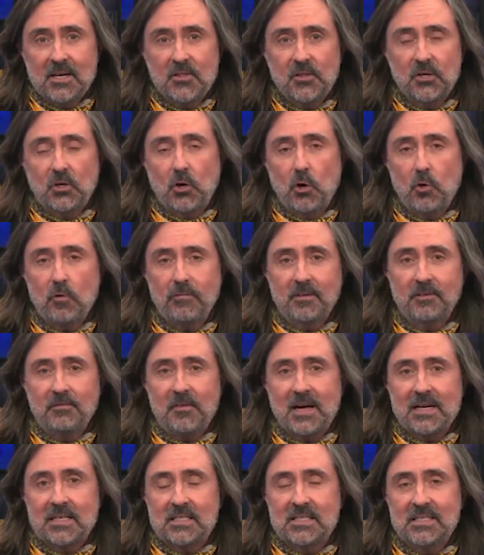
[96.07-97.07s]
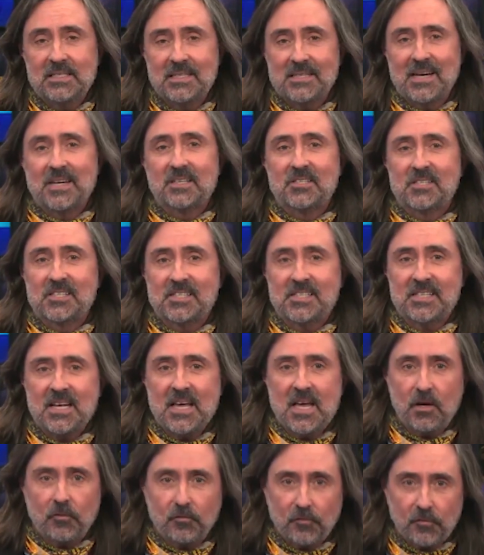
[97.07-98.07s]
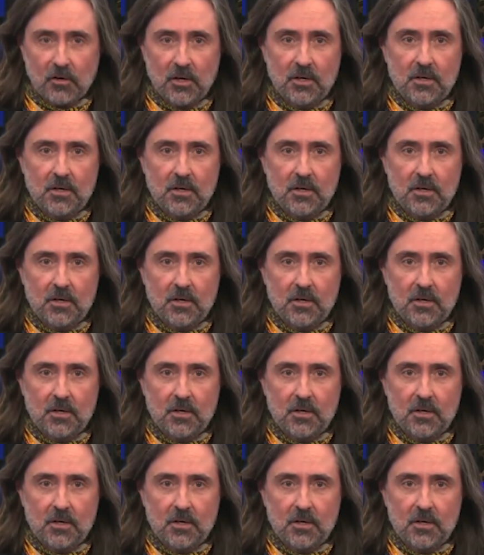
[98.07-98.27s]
that COVID vaccines are safe.